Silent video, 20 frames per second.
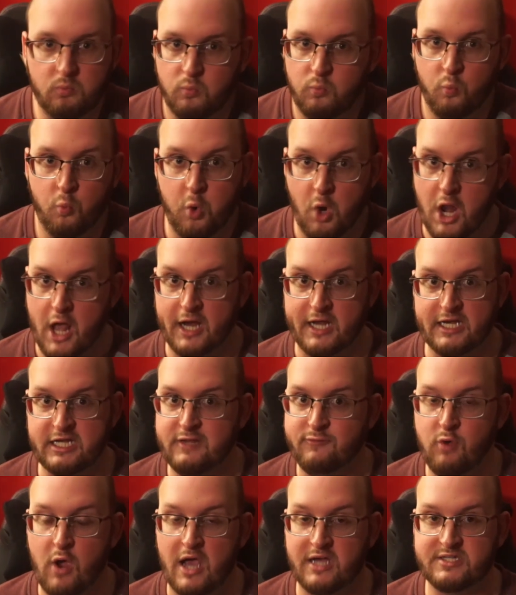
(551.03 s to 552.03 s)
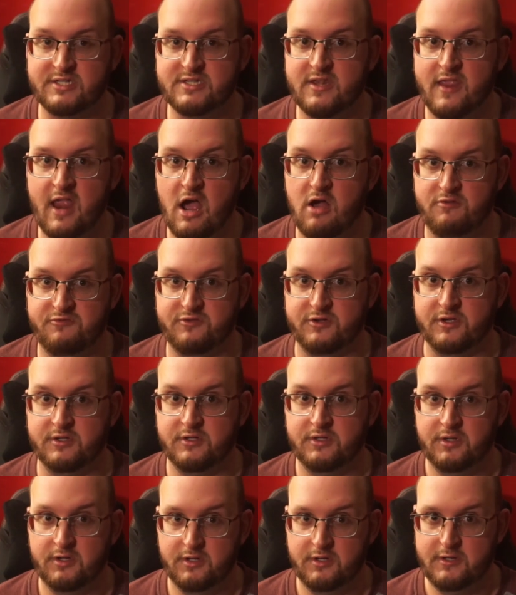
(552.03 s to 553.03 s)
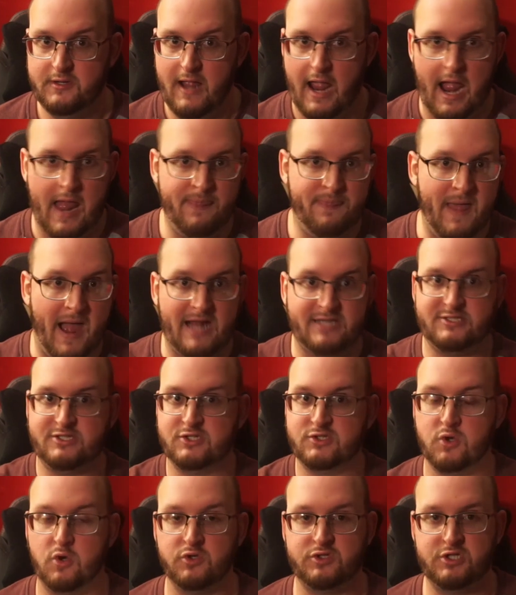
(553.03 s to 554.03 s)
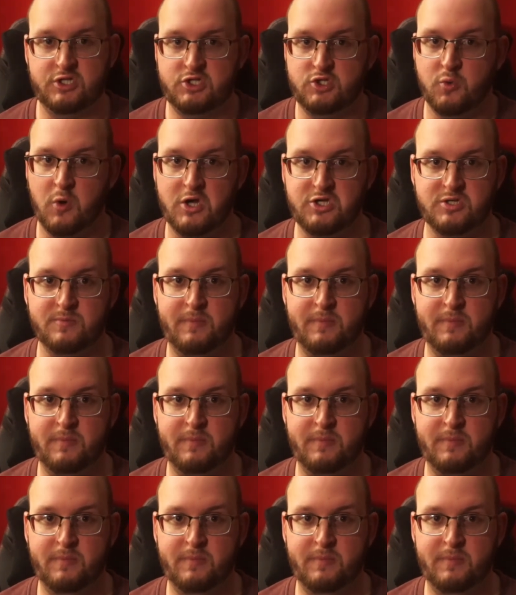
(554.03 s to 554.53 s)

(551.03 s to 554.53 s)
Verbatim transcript: we're not going to give you access to the alpha. And that's this whole situation.